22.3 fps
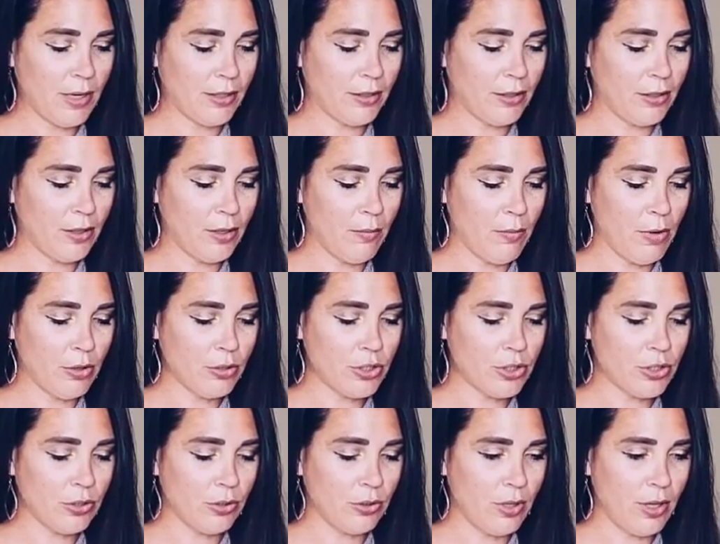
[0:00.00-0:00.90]
on an
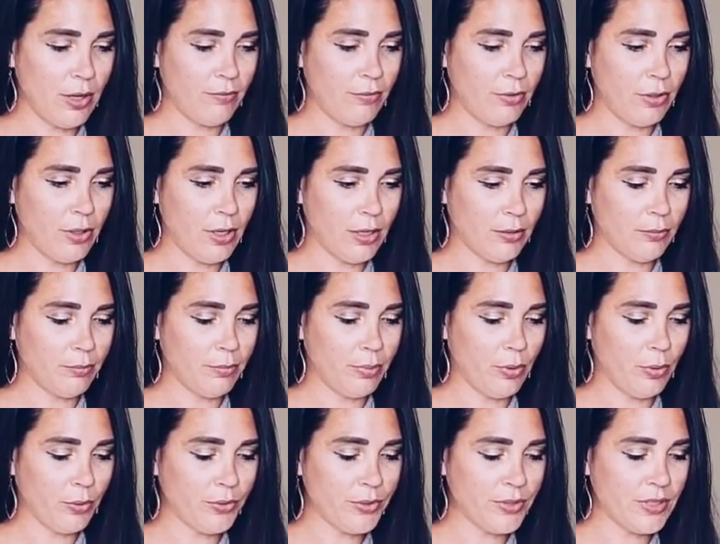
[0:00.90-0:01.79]
emotional level on
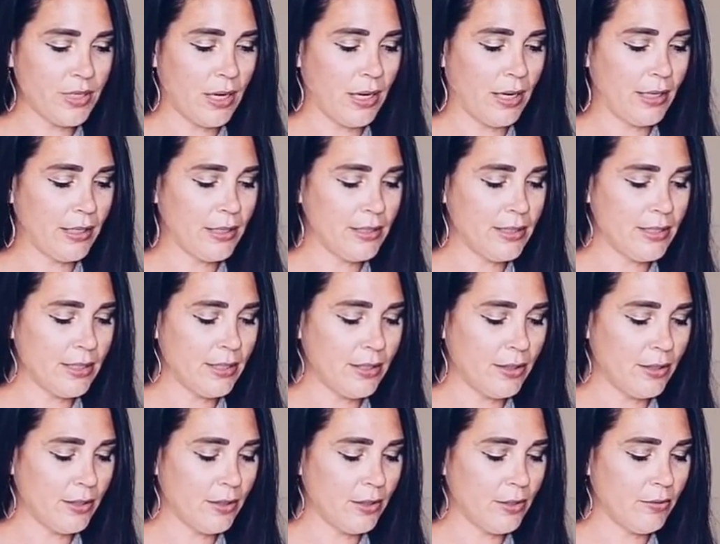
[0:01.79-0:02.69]
both sides
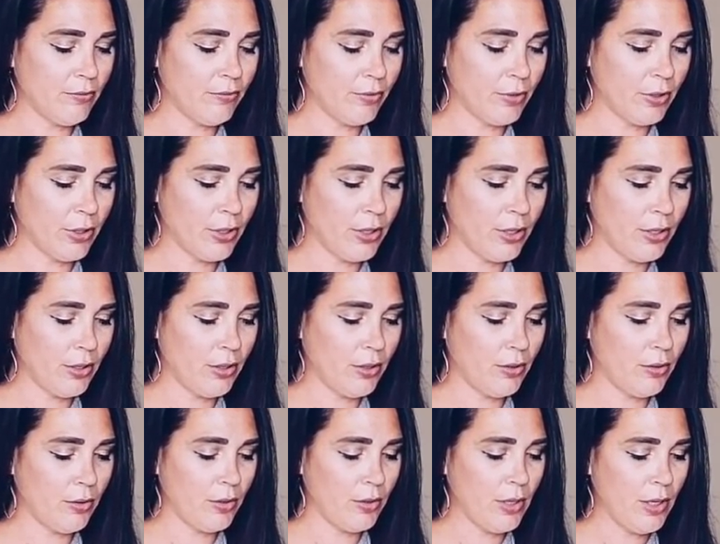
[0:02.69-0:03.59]
here,
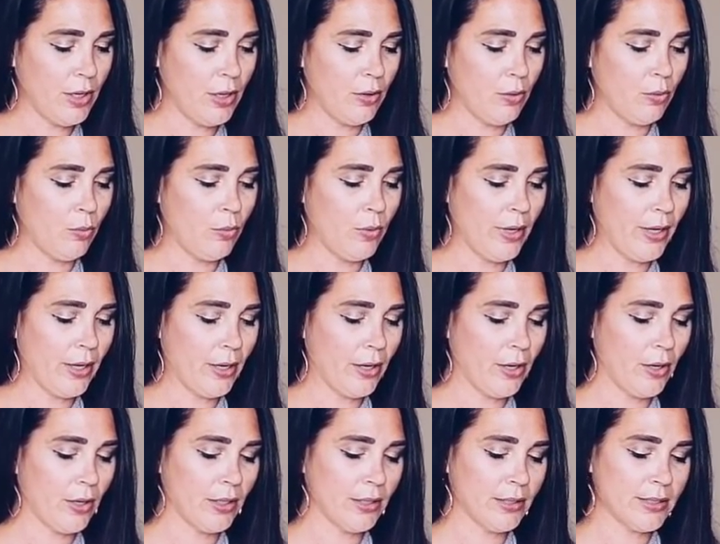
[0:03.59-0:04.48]
Virgo,
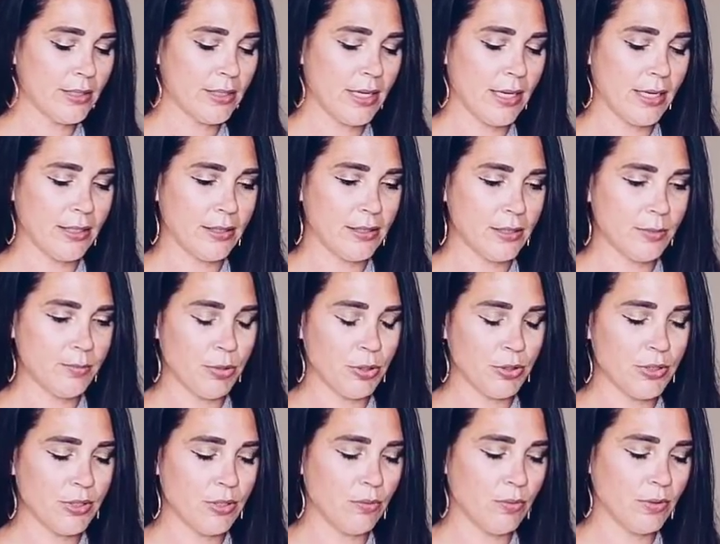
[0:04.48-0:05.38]
where it's like this
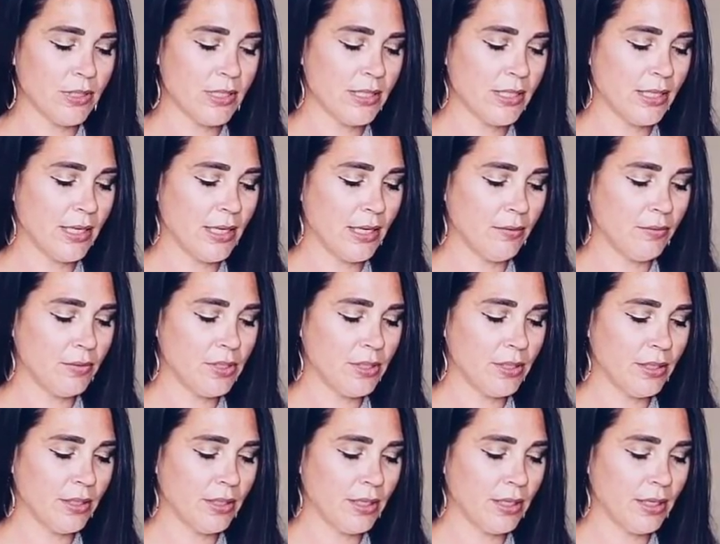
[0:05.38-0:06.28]
person wants to give
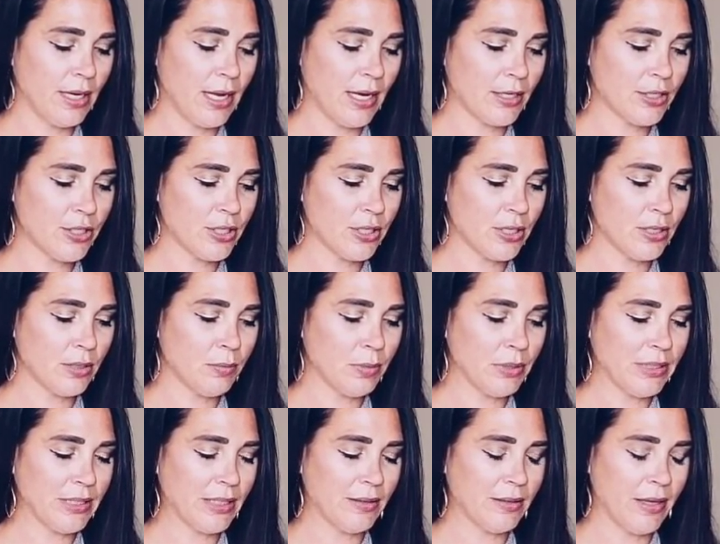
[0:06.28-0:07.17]
to the connection,
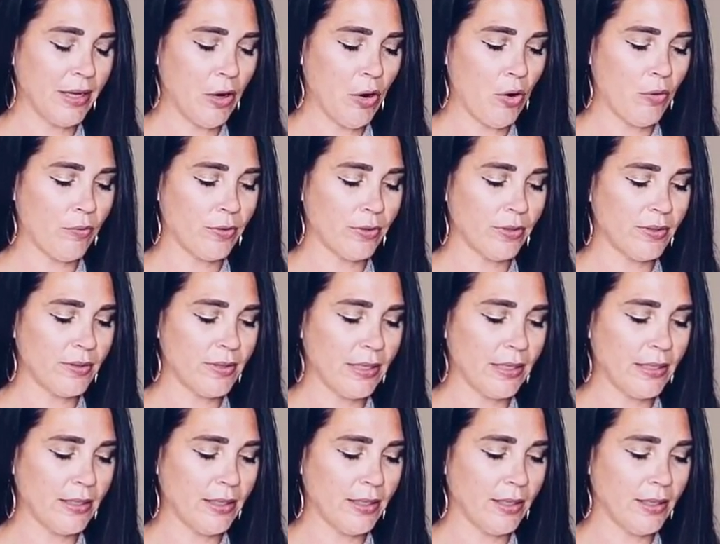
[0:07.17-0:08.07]
but then they
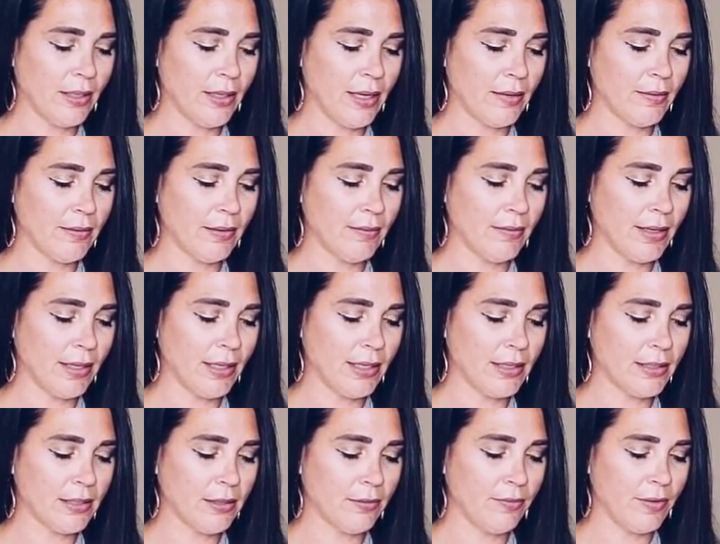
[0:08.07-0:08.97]
overthink it and then they
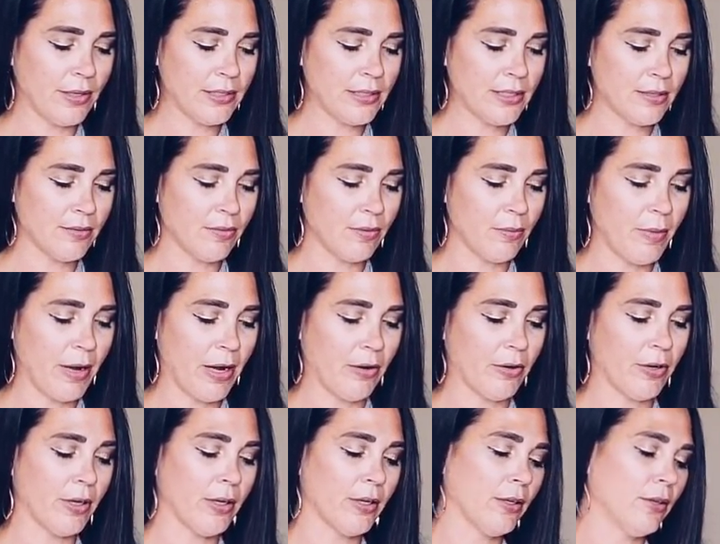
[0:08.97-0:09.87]
get defensive
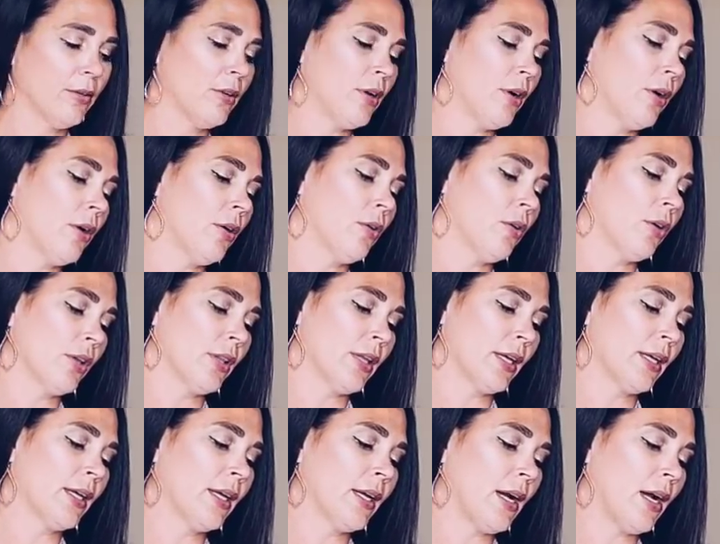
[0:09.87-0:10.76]
about it, you know, or
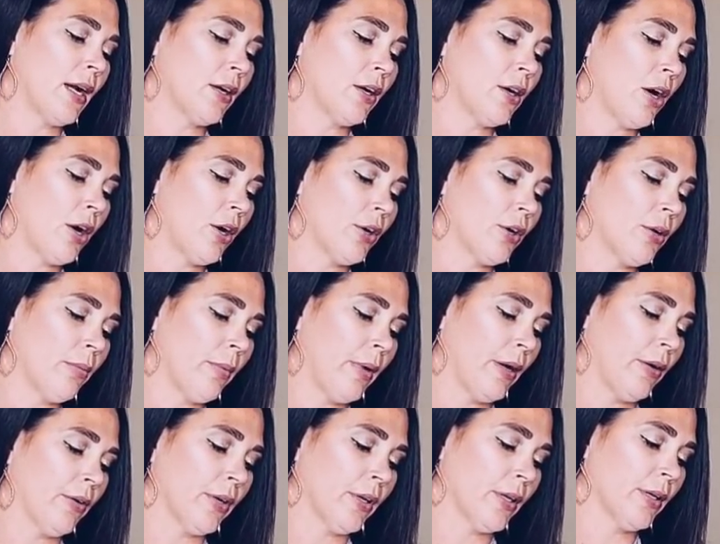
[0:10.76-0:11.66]
they get on guard
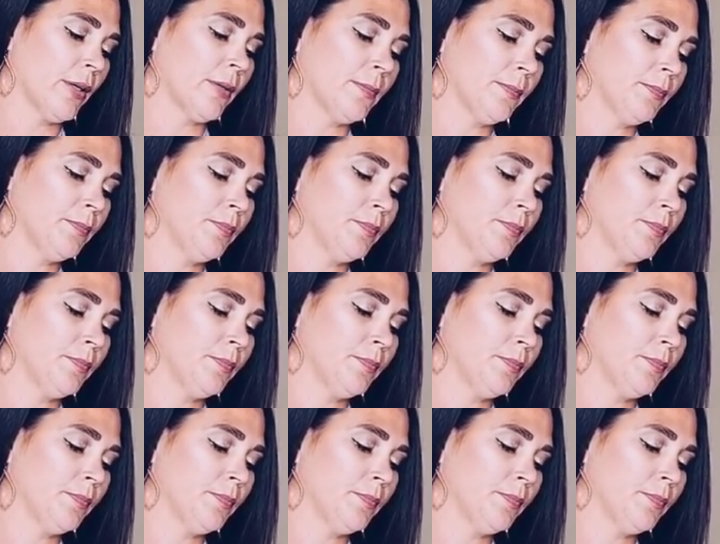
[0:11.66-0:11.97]
about it.